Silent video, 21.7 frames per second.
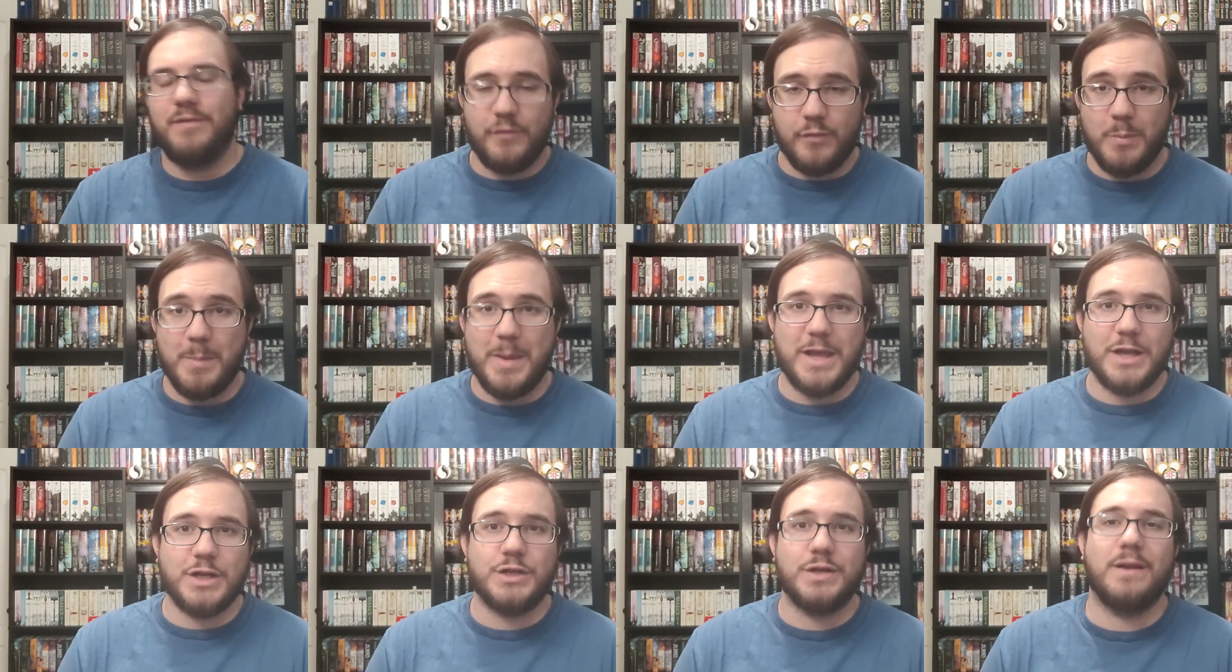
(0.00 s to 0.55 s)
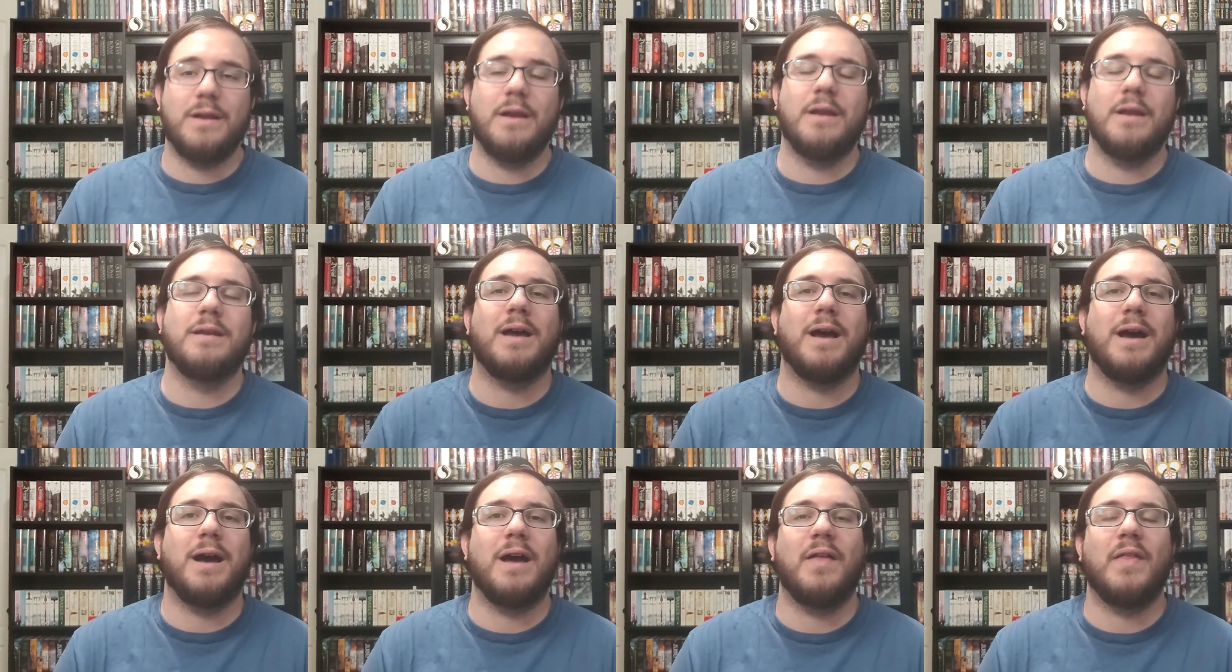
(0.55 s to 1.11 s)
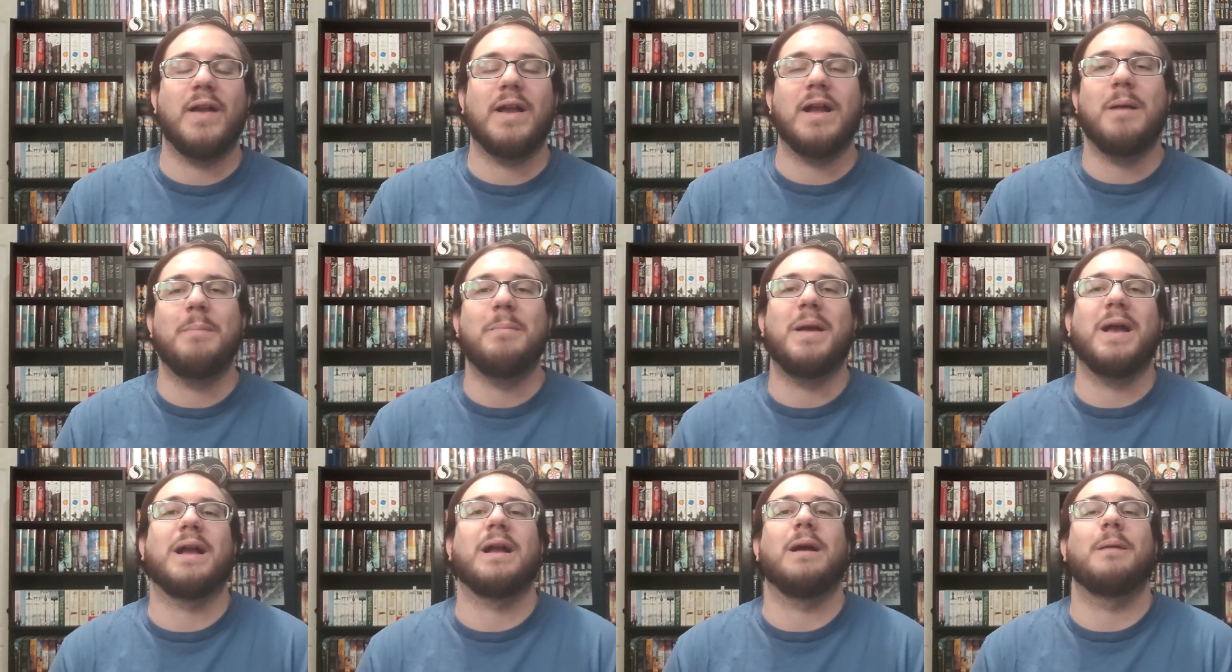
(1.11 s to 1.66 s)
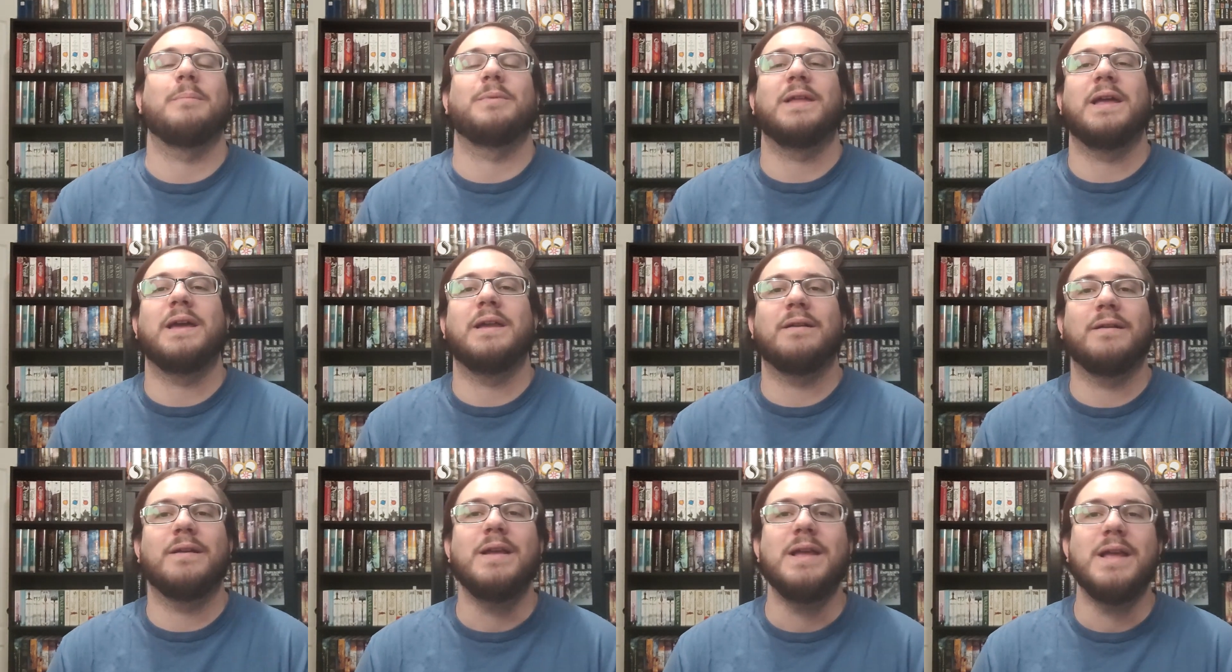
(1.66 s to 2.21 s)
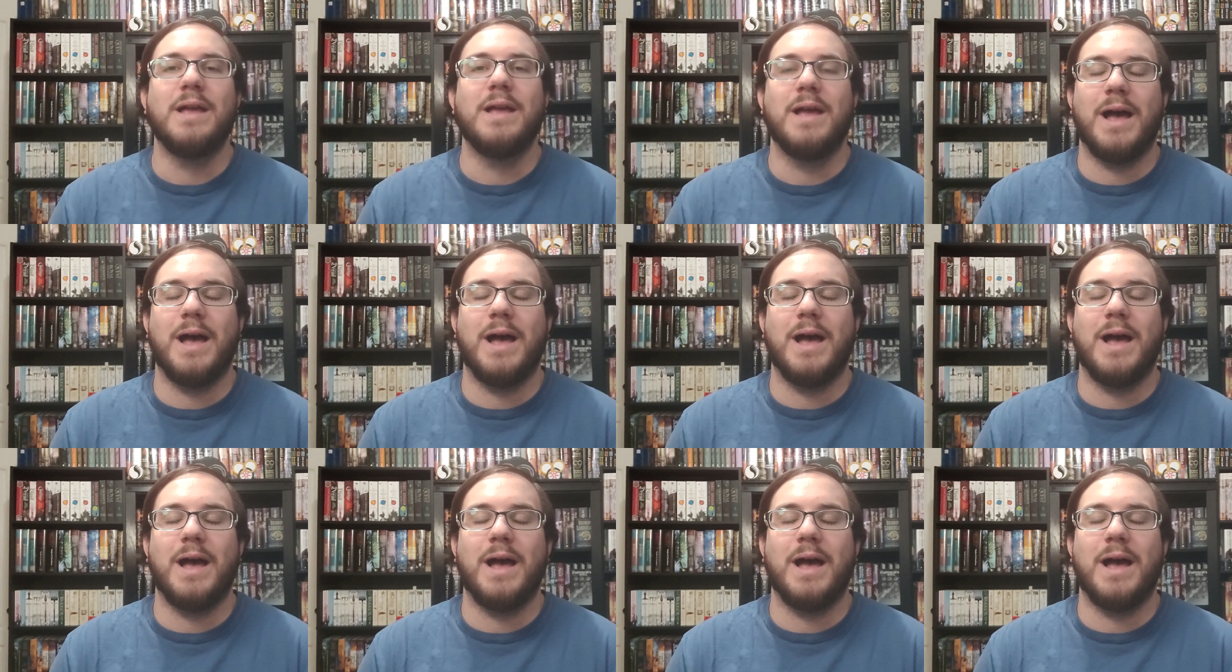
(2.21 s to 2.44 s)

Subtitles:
information that come back up later.